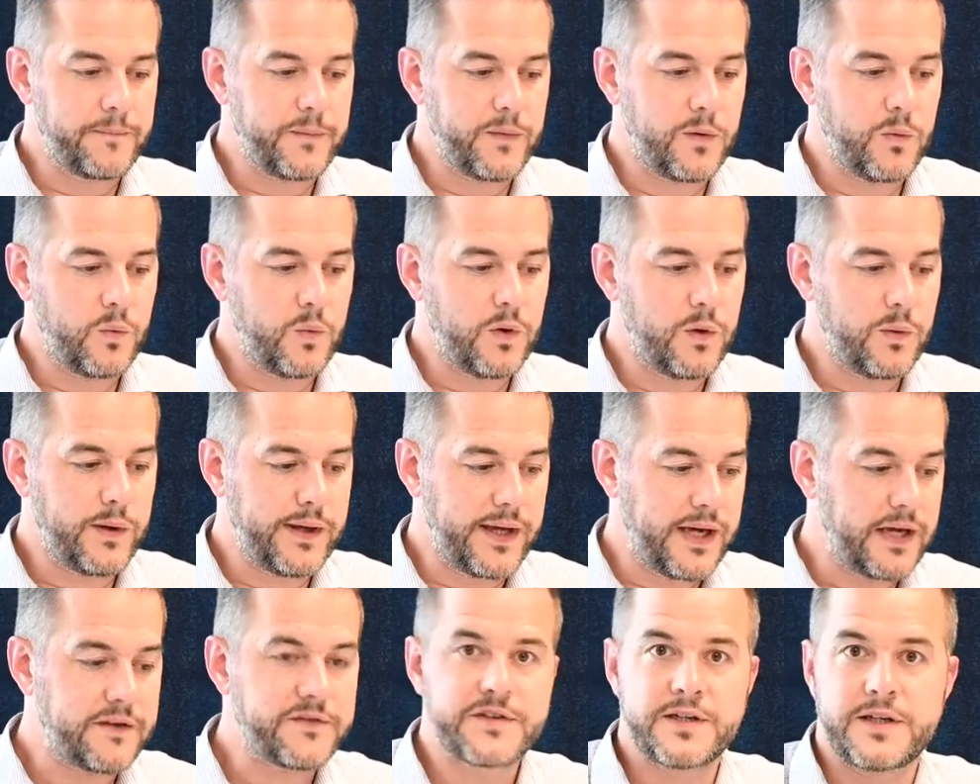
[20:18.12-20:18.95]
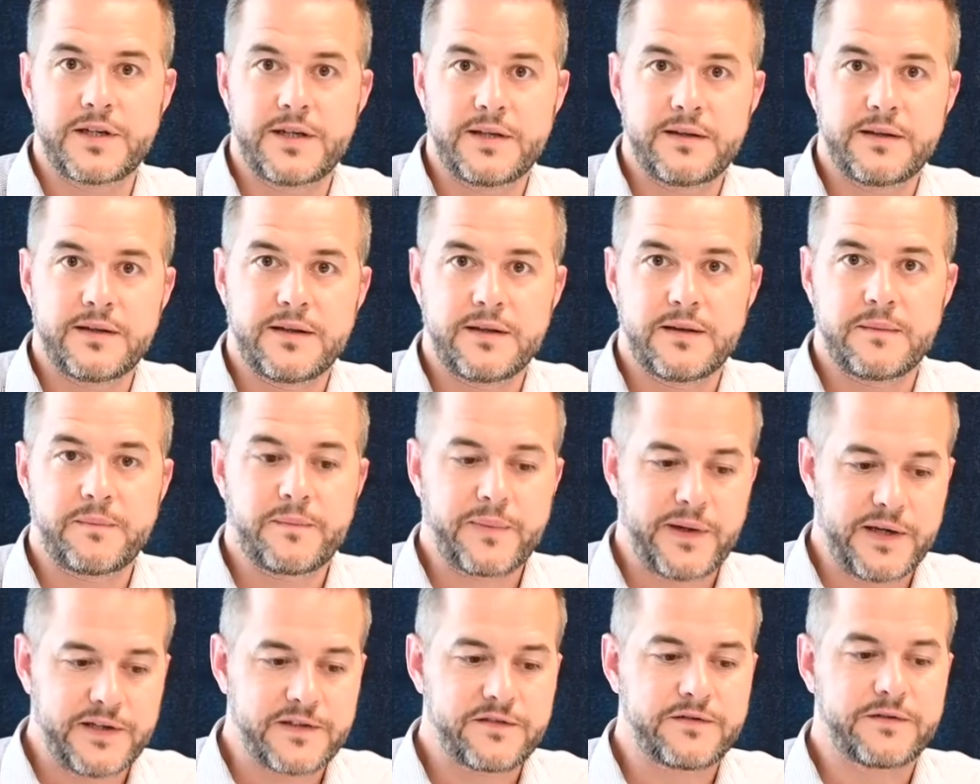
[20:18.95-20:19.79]
What we have seen in the
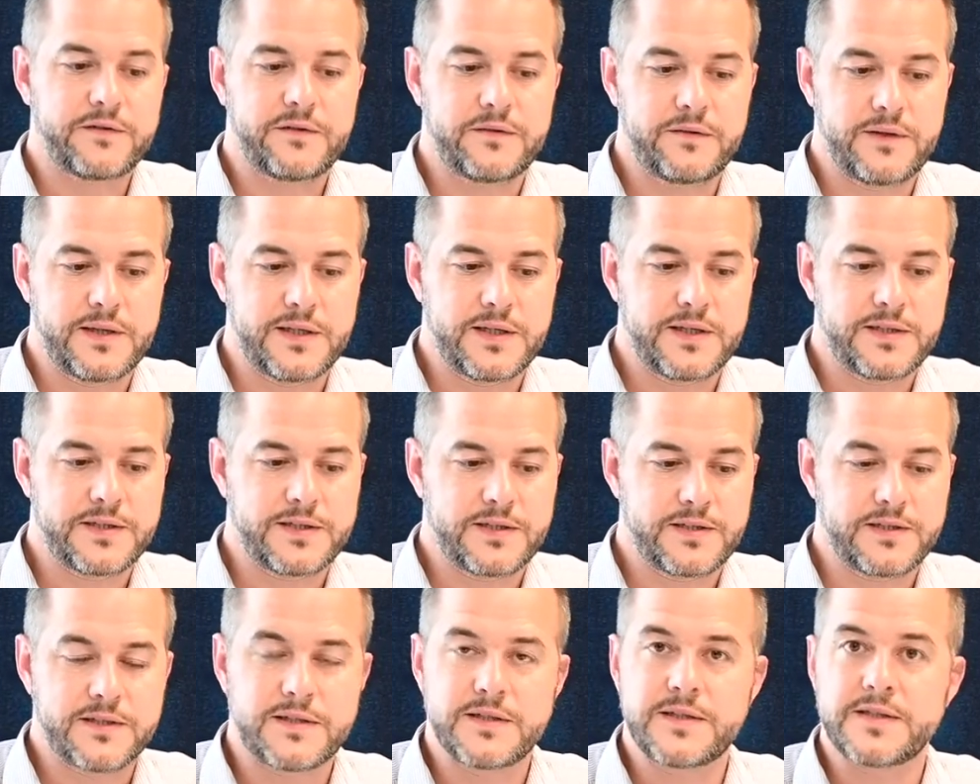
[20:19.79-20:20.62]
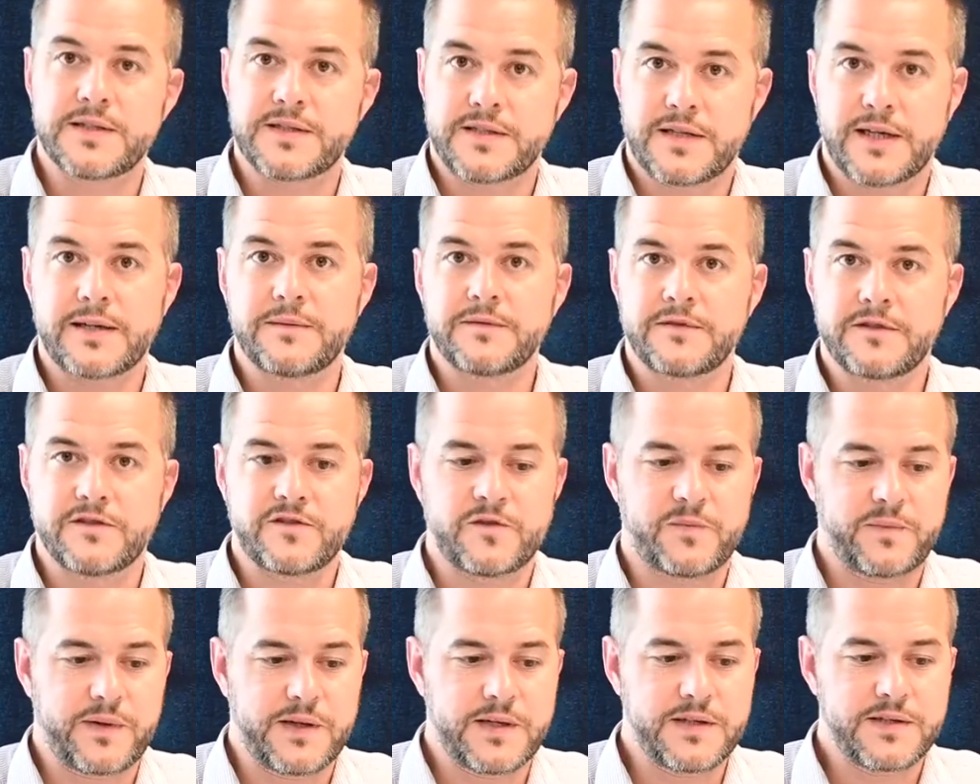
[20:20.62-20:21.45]
past few years is these types of
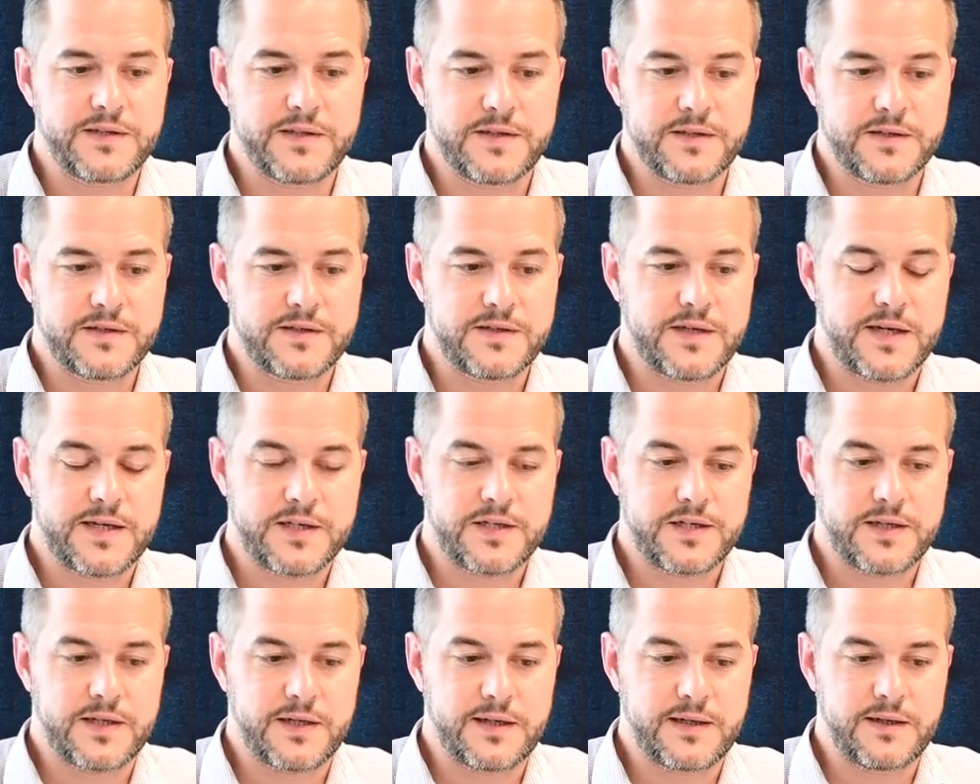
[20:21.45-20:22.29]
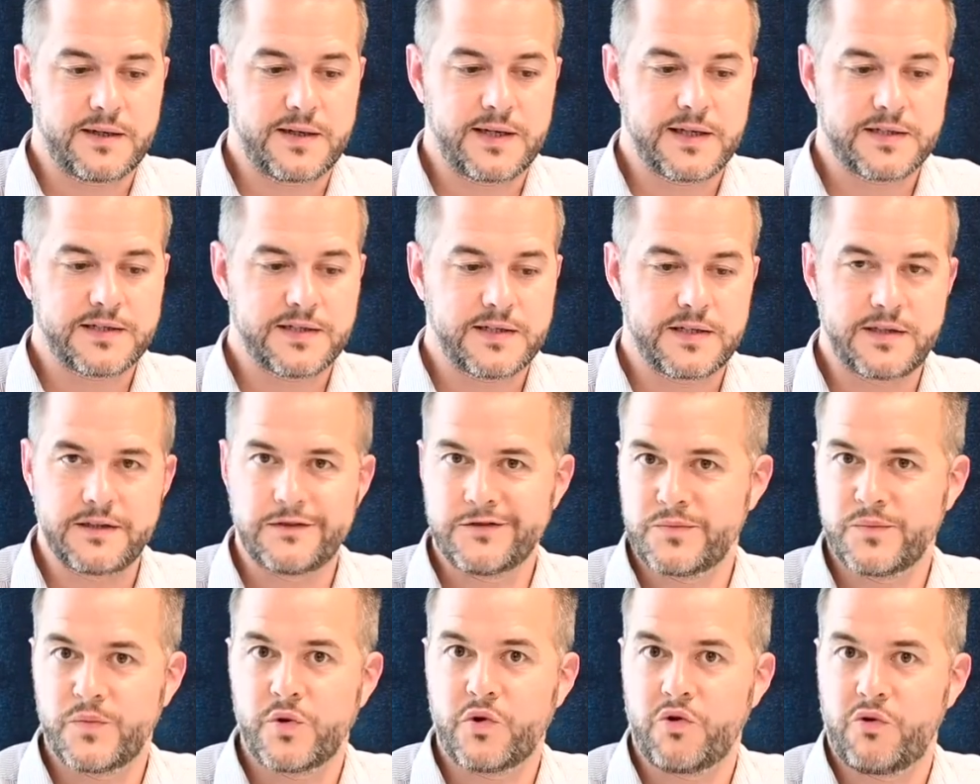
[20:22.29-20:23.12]
spaces actually are getting
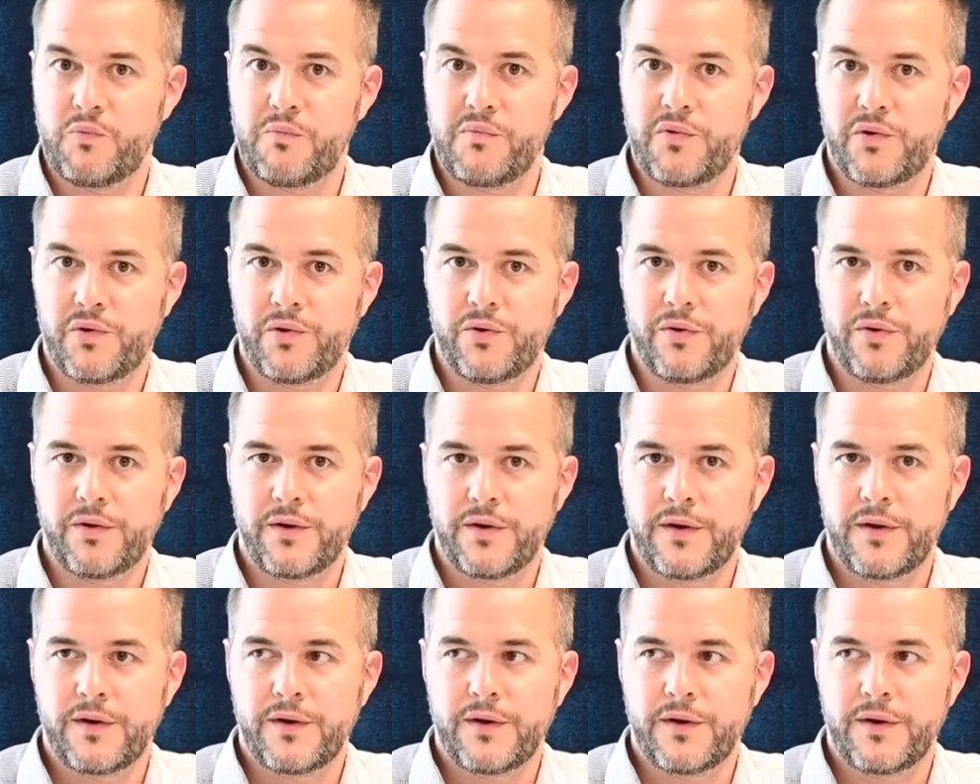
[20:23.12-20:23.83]
used more and more.